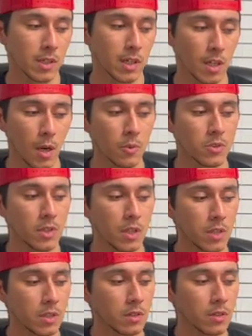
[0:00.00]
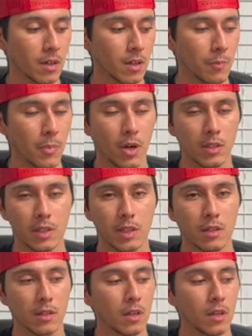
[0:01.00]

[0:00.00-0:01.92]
And double stitch apparently